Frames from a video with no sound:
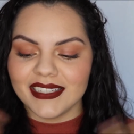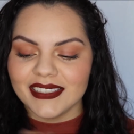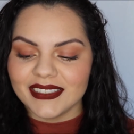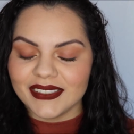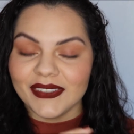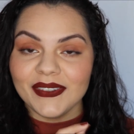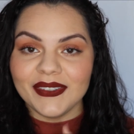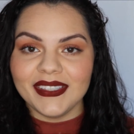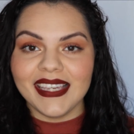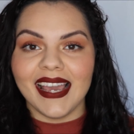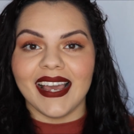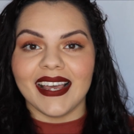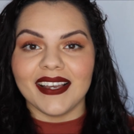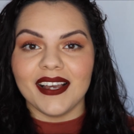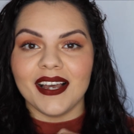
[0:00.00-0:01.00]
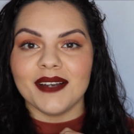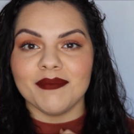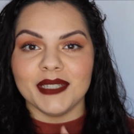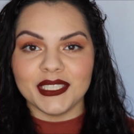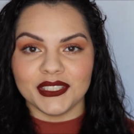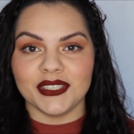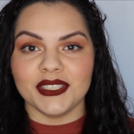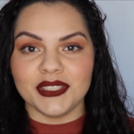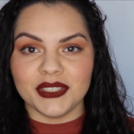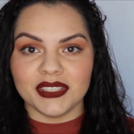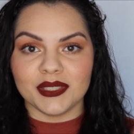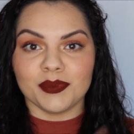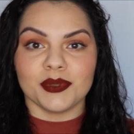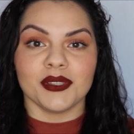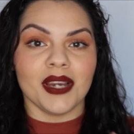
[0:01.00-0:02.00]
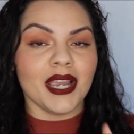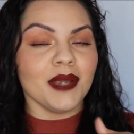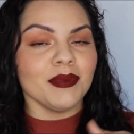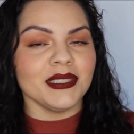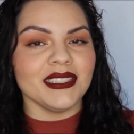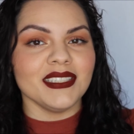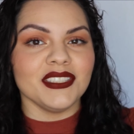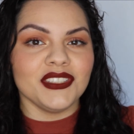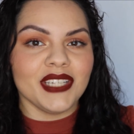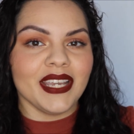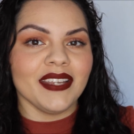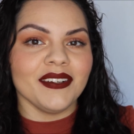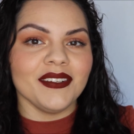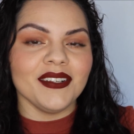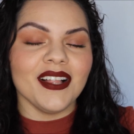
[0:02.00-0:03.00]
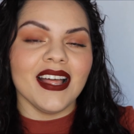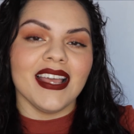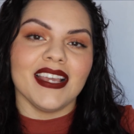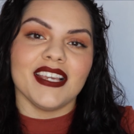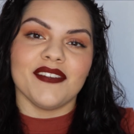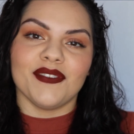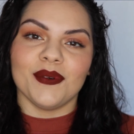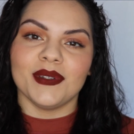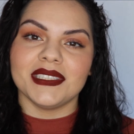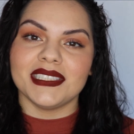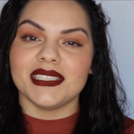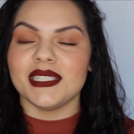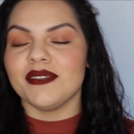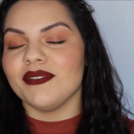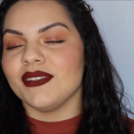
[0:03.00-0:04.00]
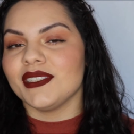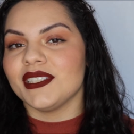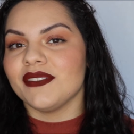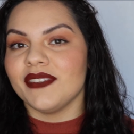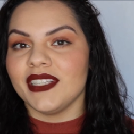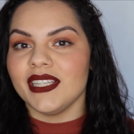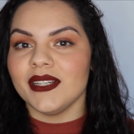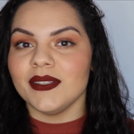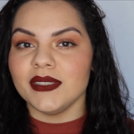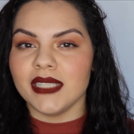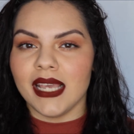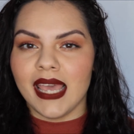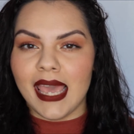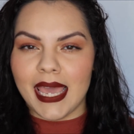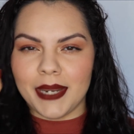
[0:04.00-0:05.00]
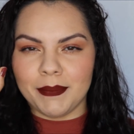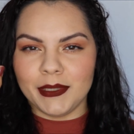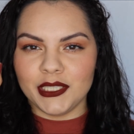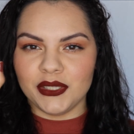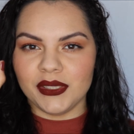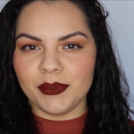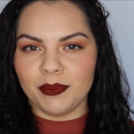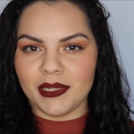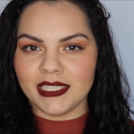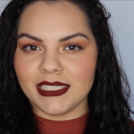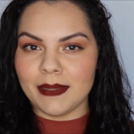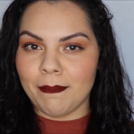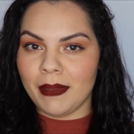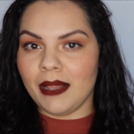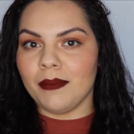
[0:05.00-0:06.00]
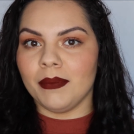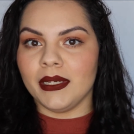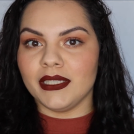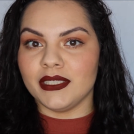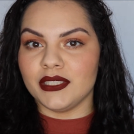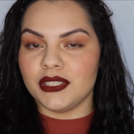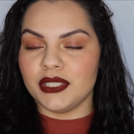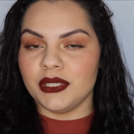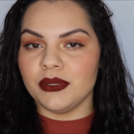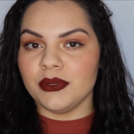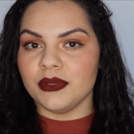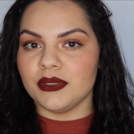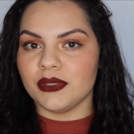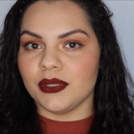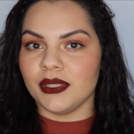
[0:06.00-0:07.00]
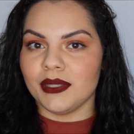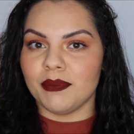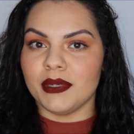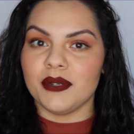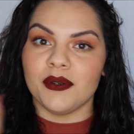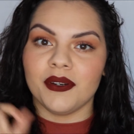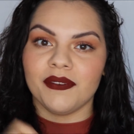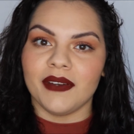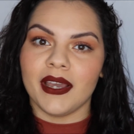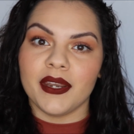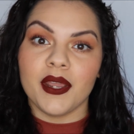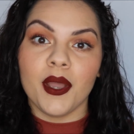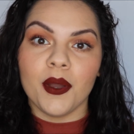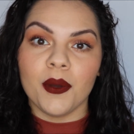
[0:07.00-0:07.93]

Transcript: So yeah, uh, make sure to subscribe to this channel if you want to see future videos and be sure to press the bell button too so you could be notified